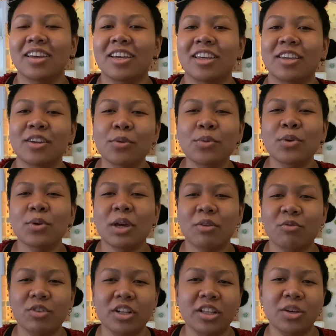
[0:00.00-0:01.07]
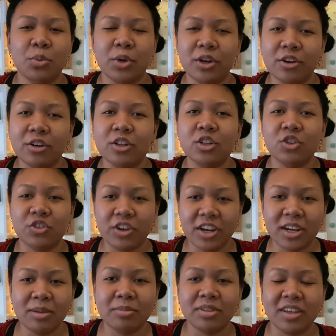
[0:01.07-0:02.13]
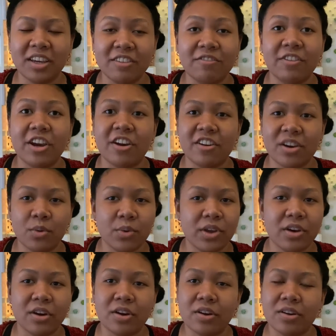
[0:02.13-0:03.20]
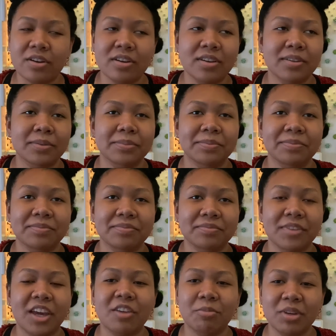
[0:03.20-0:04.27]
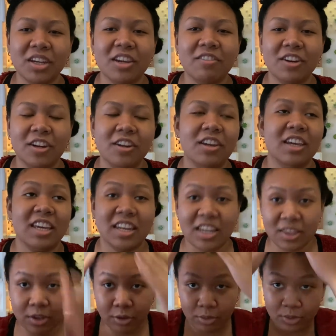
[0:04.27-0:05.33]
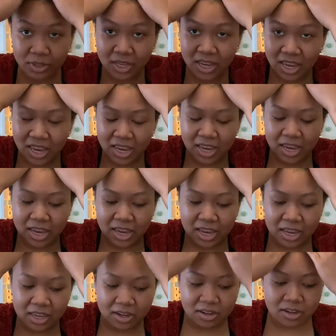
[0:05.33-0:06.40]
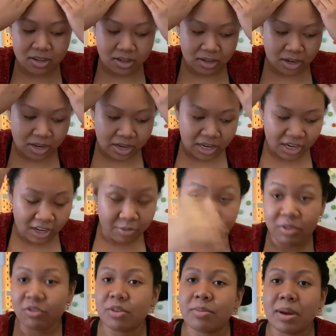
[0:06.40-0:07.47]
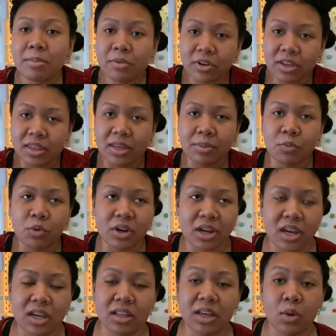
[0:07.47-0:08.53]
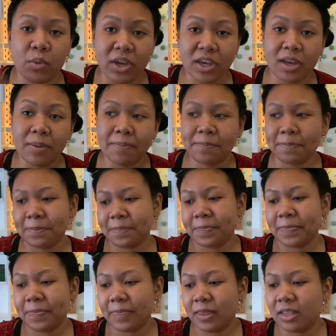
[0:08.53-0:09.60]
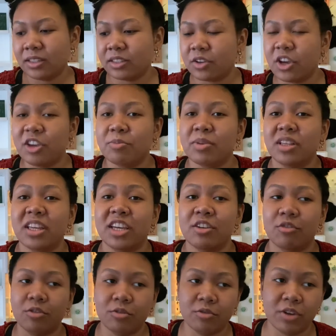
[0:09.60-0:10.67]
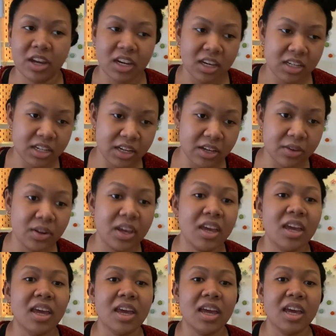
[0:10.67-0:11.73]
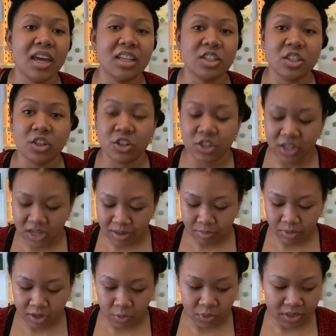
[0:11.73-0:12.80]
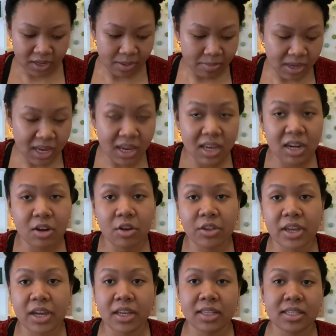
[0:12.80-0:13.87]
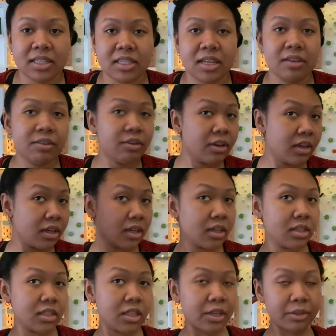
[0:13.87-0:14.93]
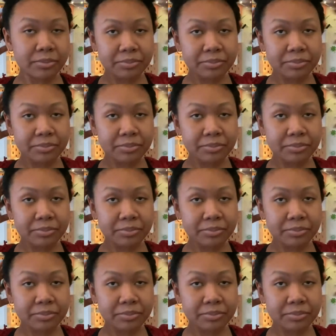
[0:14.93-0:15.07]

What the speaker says: you know when you have really weird dreams, like very weird? I've been getting those, and I have been remembering them when I like wake up. So I've been like writing it down and searching it up, like what they mean and all that good stuff. So